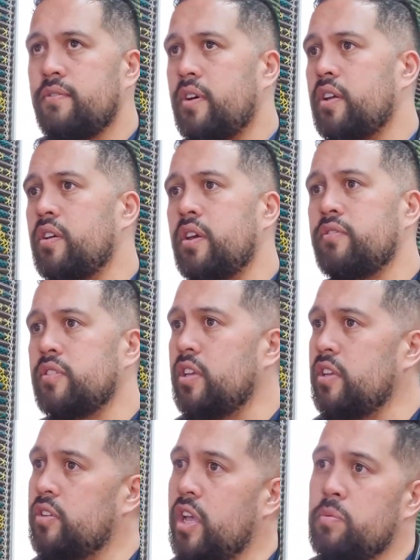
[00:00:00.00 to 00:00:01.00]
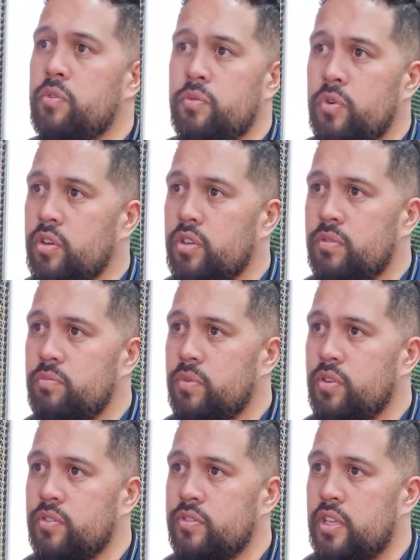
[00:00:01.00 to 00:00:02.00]
whanau have to take time off work
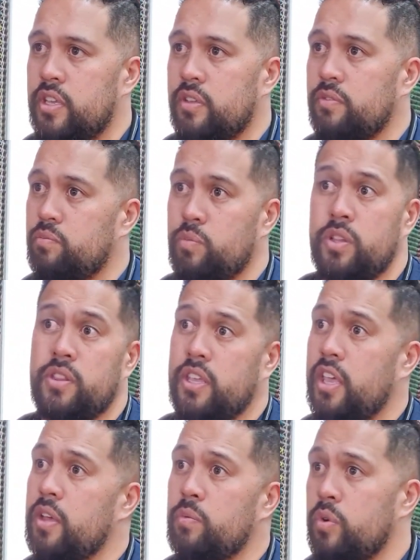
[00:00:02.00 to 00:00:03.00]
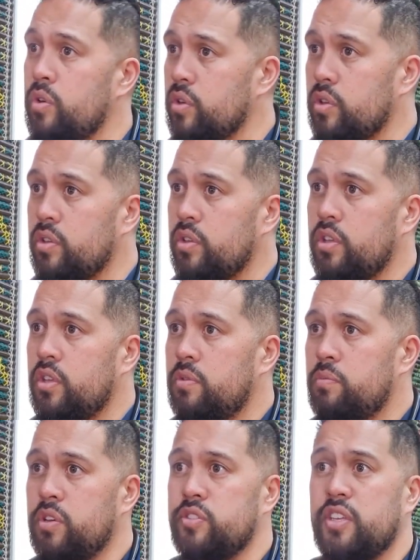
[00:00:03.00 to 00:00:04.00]
because they can't work,
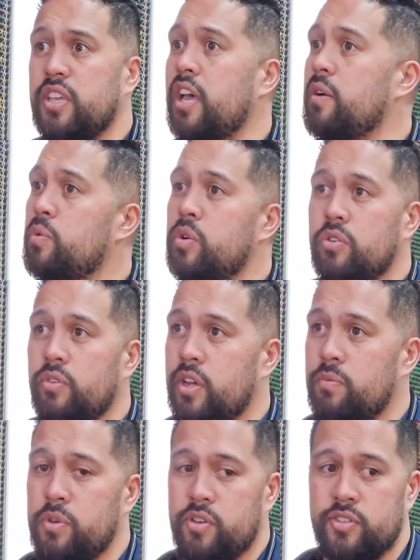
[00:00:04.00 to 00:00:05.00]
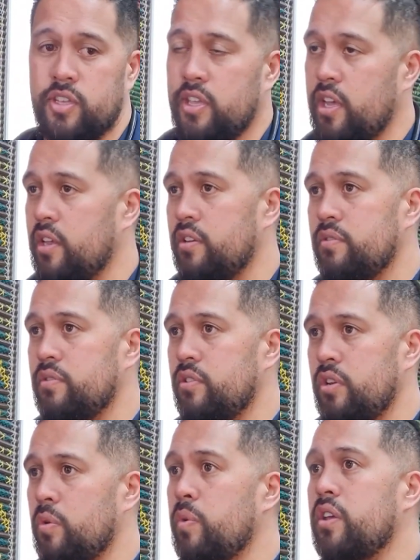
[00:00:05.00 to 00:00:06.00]
because they can't walk around, because they can't
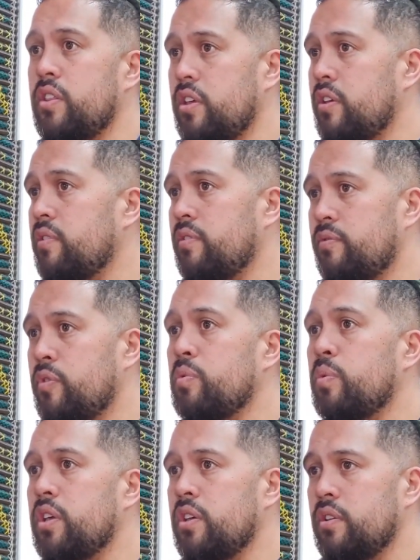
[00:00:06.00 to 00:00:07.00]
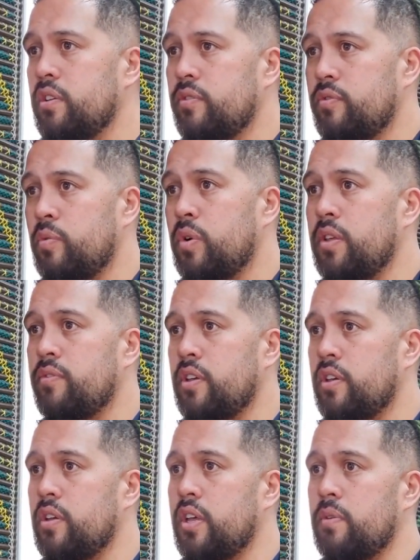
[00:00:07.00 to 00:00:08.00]
wear their footwear or
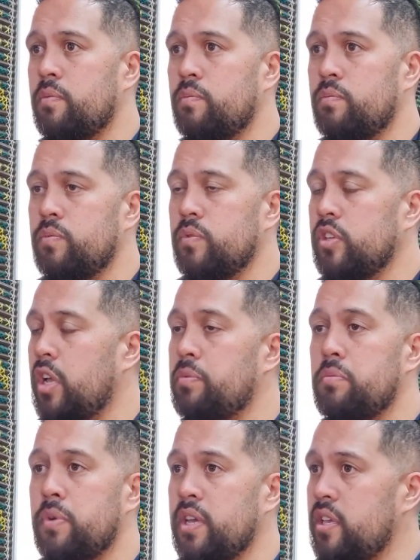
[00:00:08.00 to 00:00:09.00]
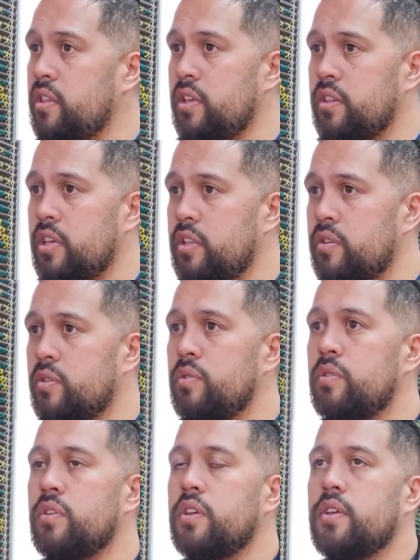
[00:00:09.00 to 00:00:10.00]
whatever type of mahi that they
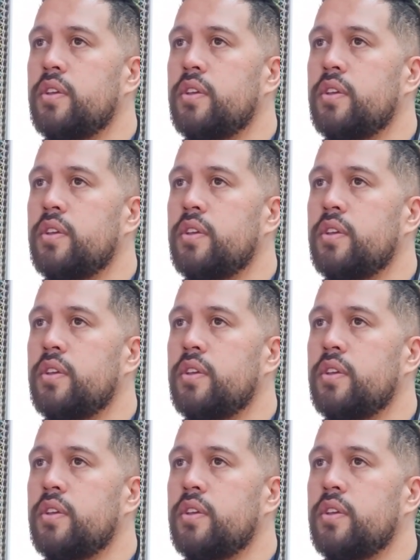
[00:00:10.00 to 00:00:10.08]
do.